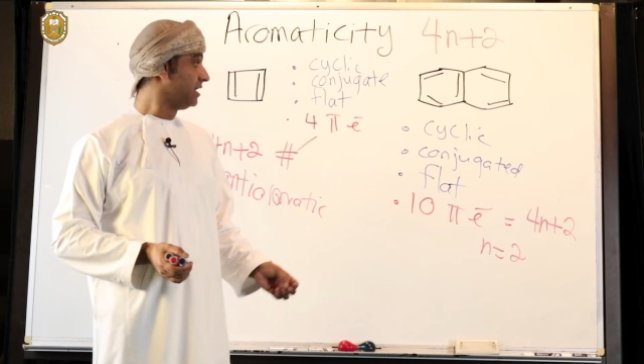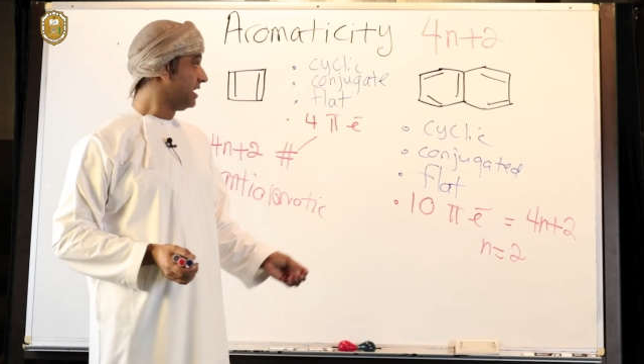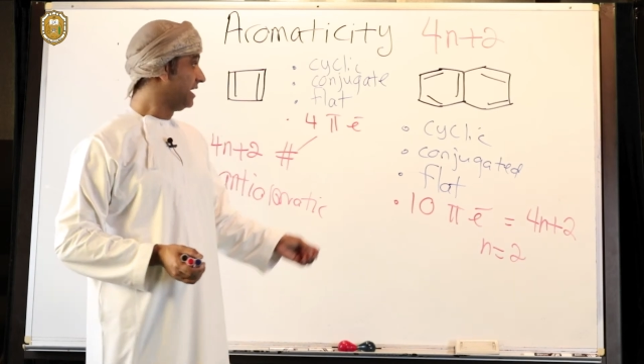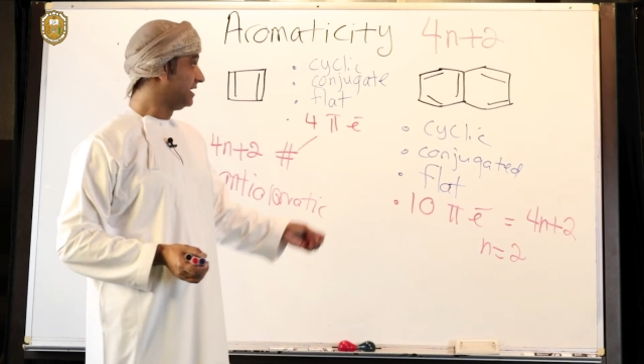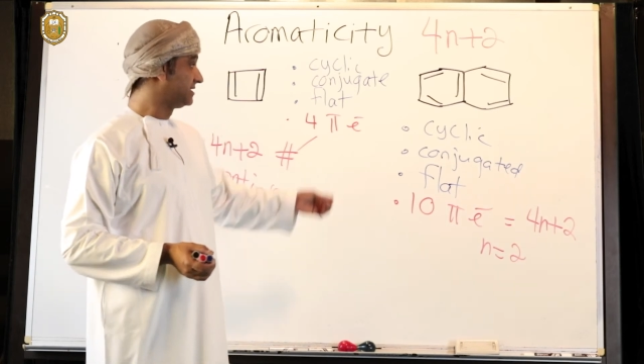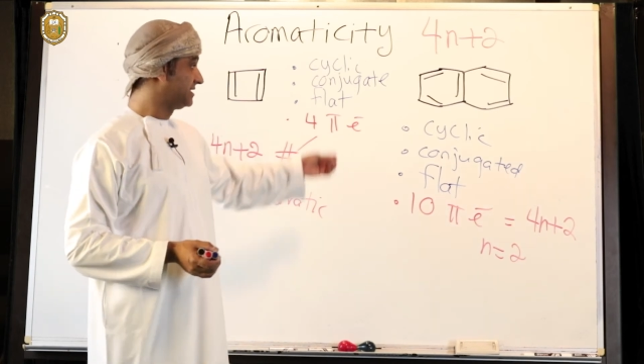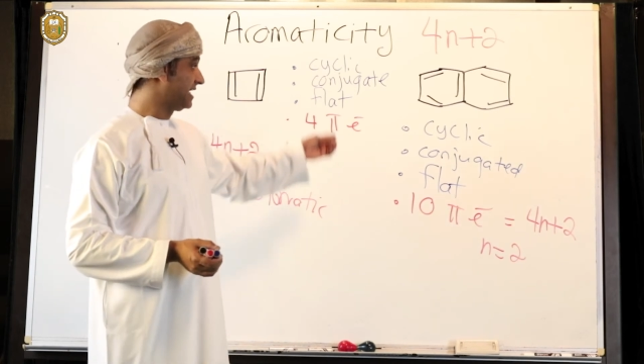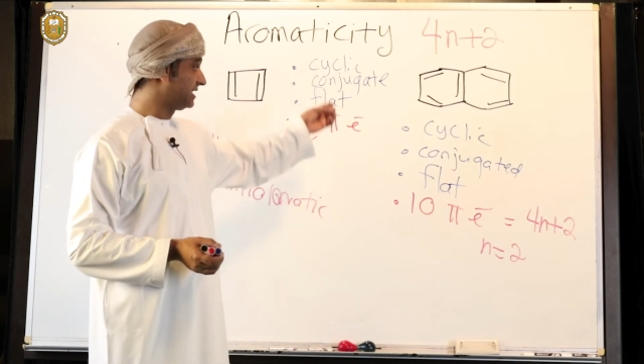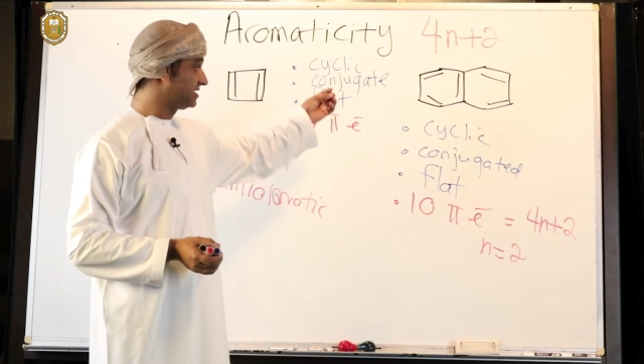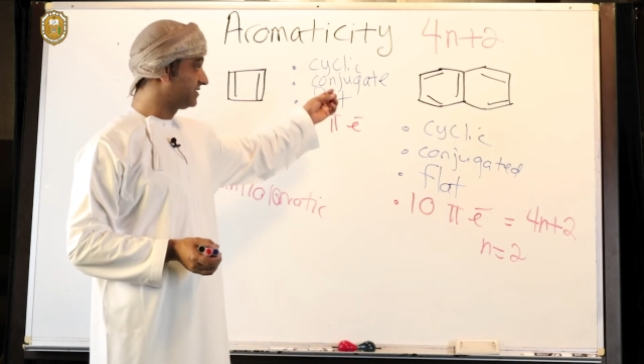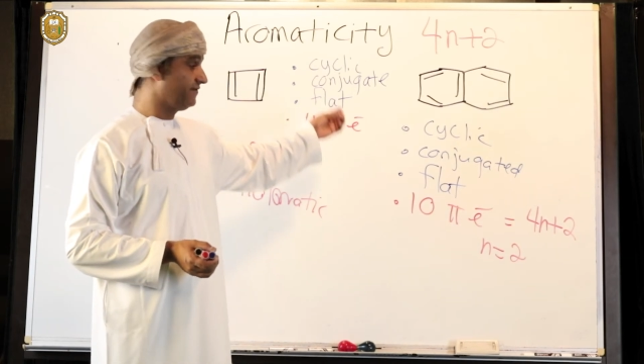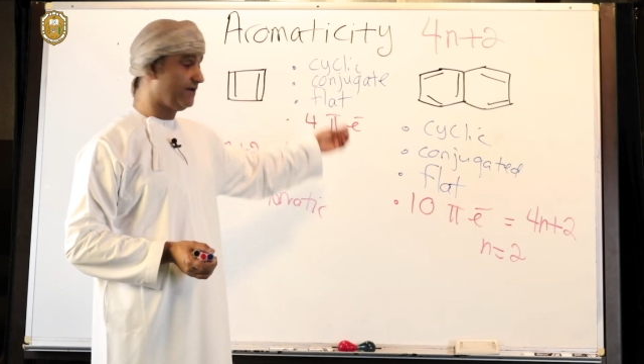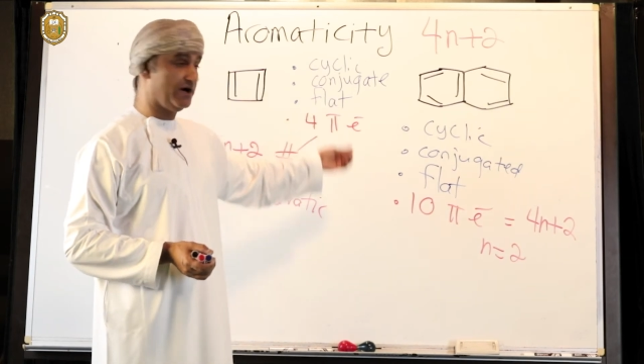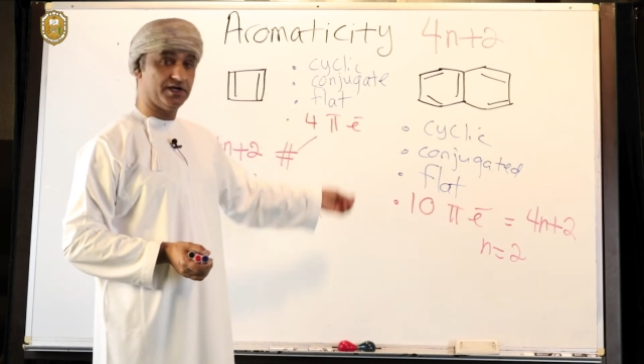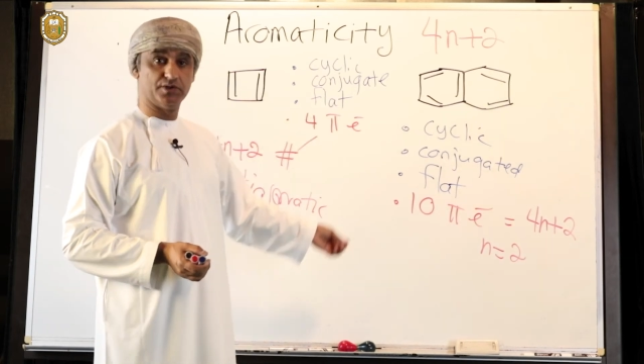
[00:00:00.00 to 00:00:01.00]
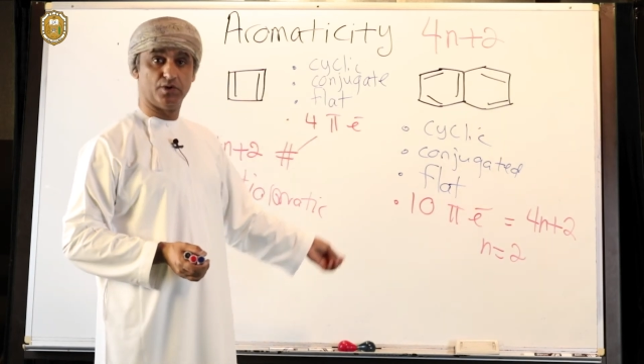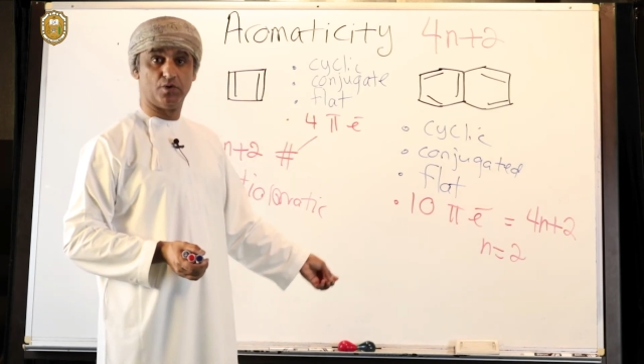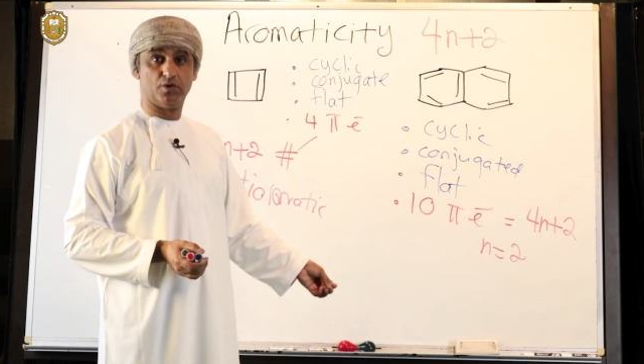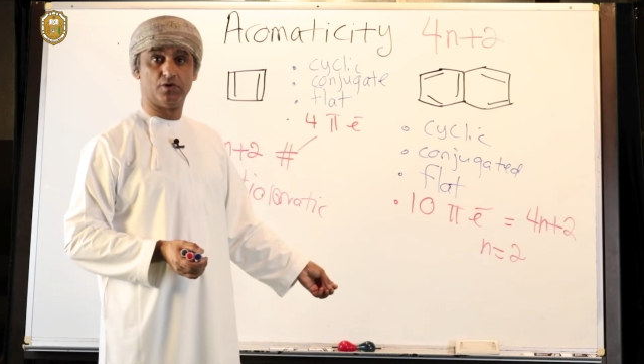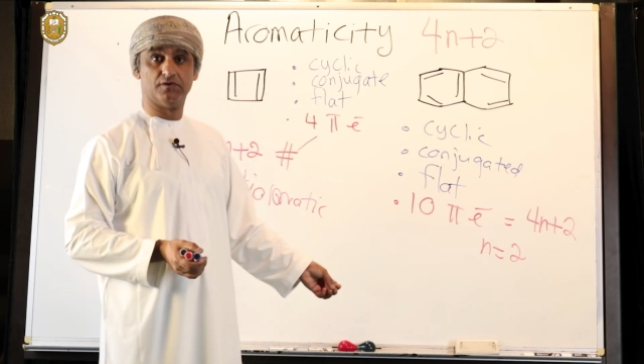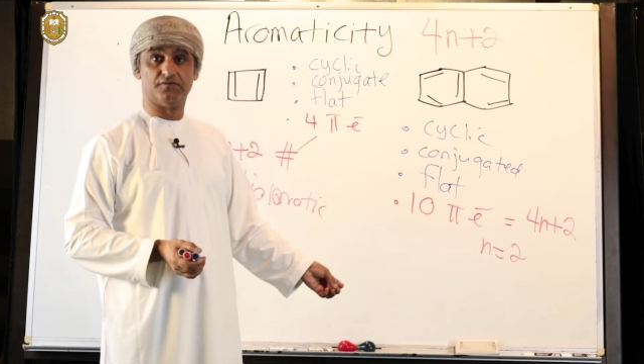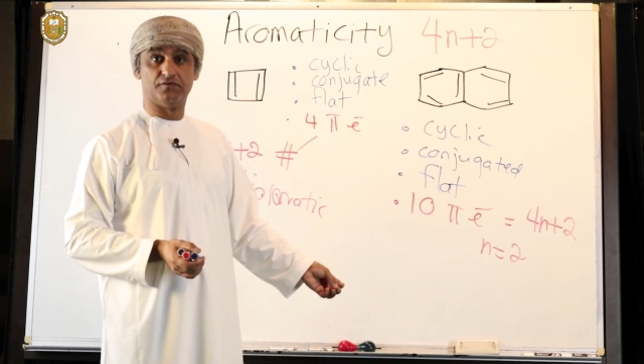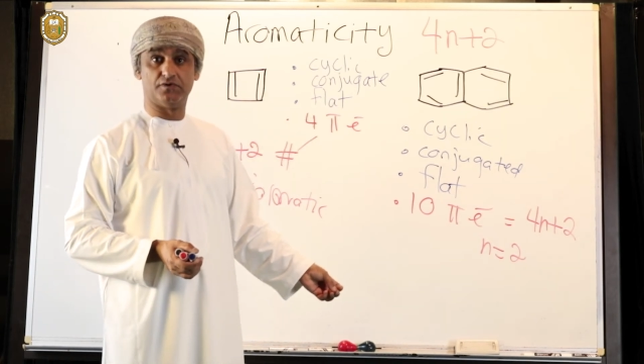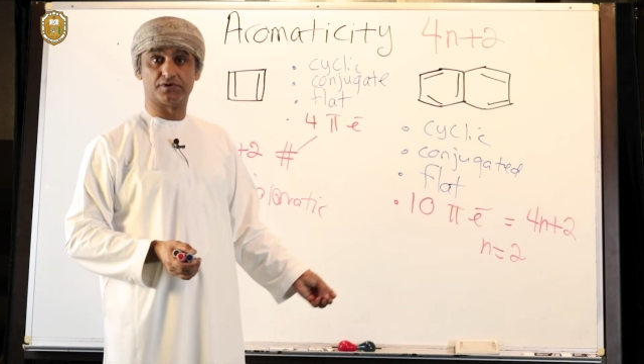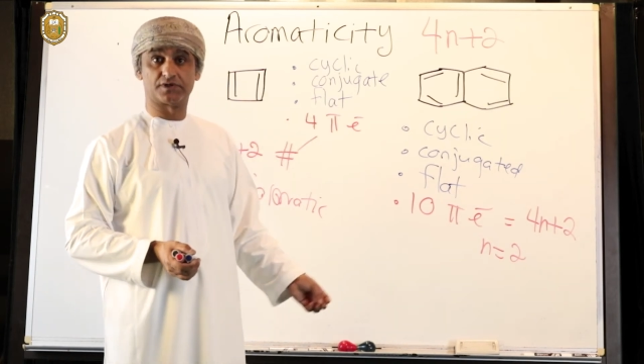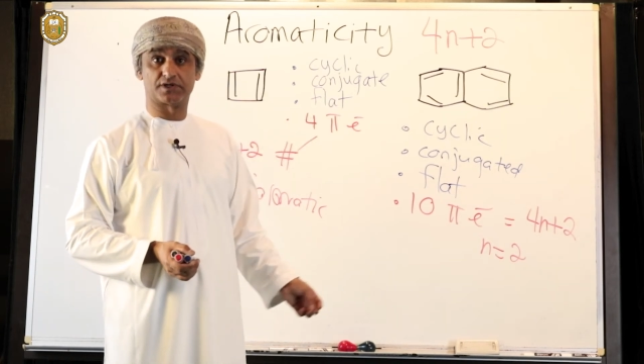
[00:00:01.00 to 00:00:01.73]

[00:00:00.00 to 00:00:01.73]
It satisfied all 4